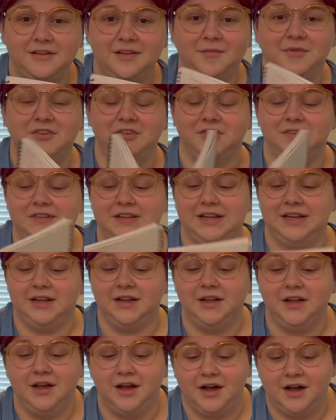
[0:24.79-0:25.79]
But you
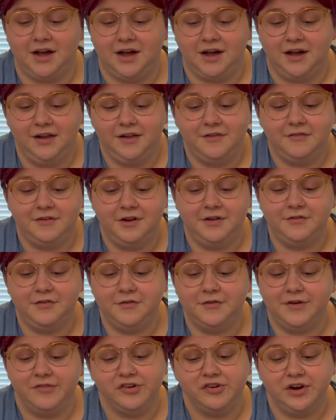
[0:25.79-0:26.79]
see, any of you
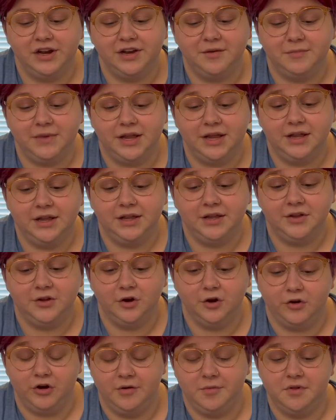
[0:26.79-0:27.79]
have ever tried to make
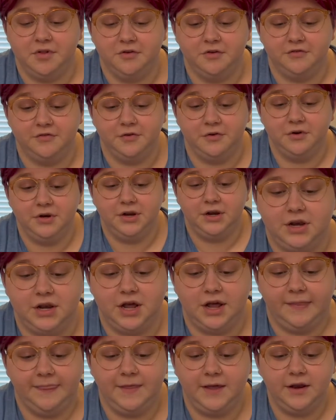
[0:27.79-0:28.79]
your grandmother's food?
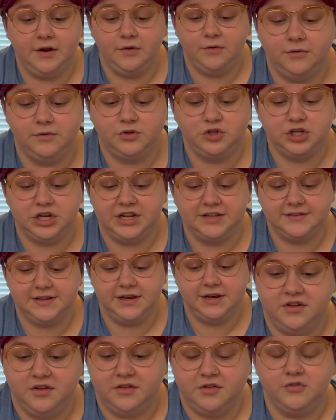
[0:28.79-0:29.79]

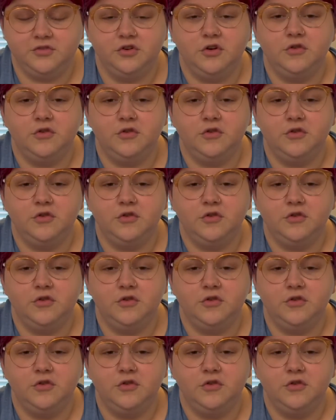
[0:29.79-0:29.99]
There's no